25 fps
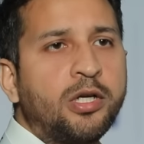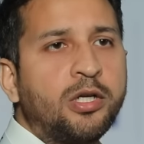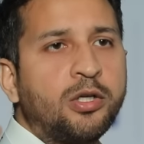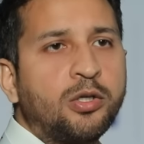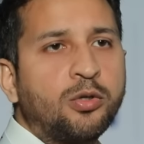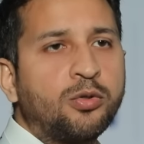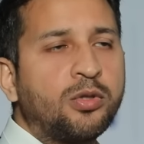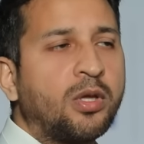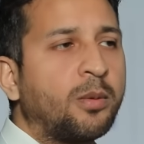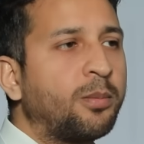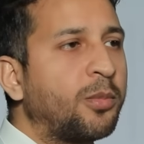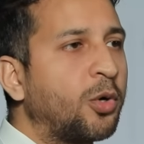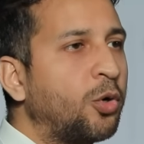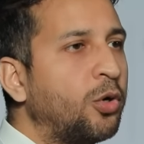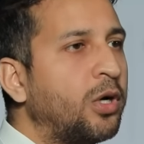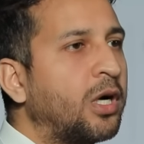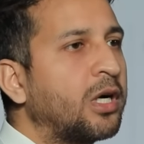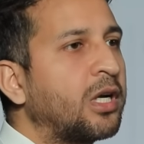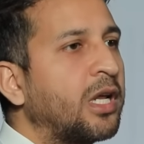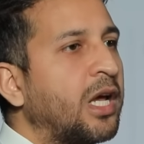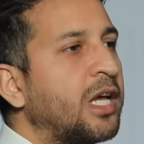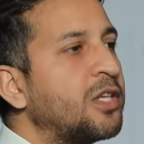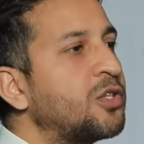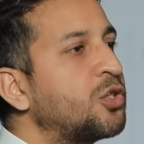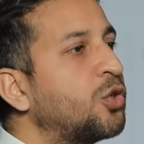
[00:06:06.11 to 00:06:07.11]
into the
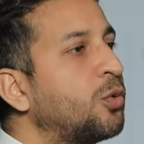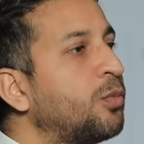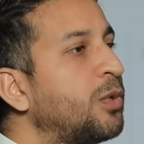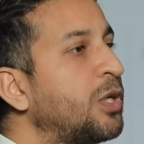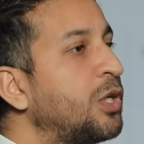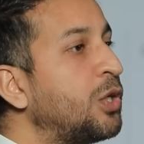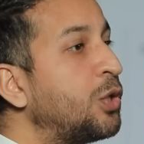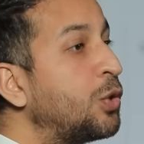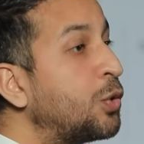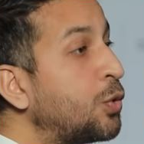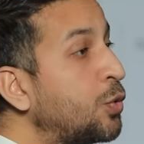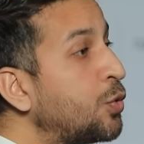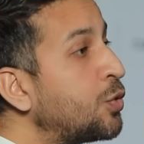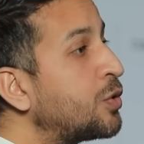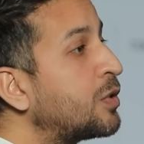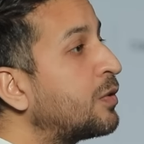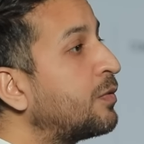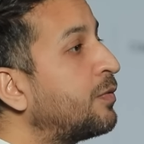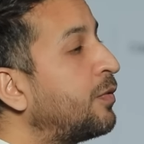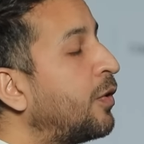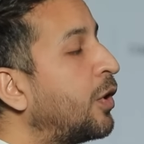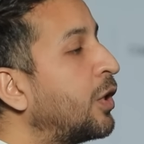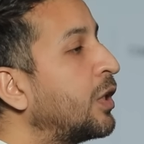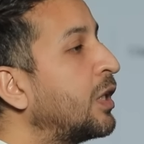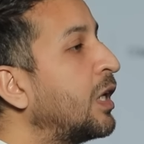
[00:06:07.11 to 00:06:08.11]
product has to be used
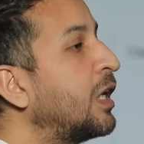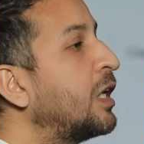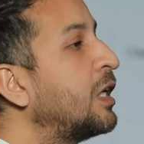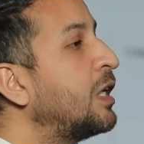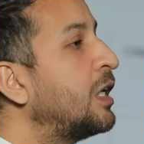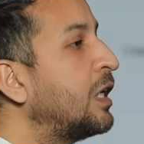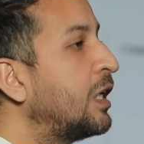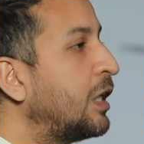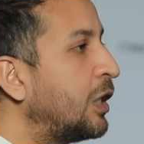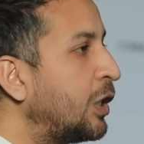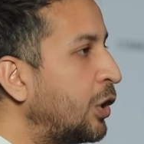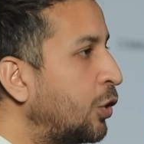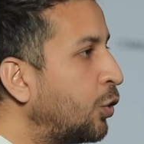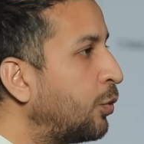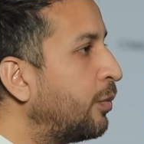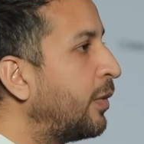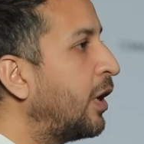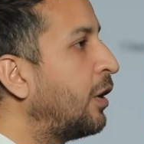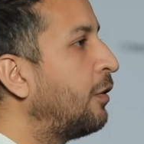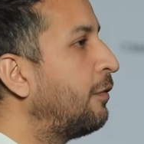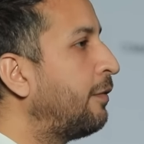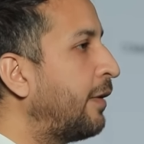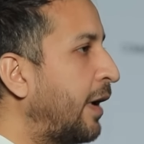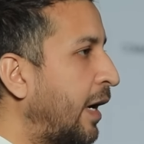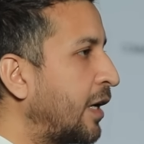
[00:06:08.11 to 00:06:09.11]
for the new
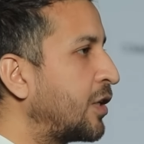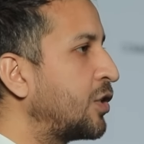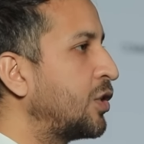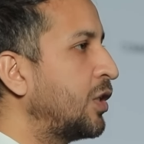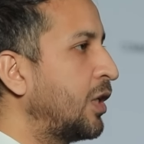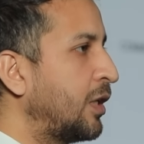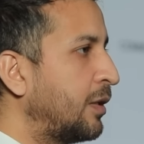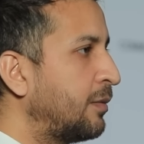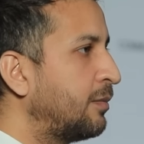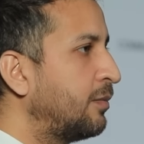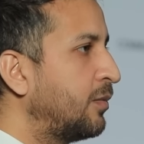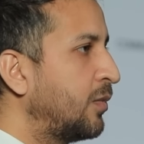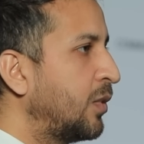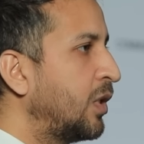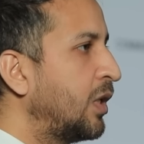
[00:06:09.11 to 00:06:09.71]
manufacturing.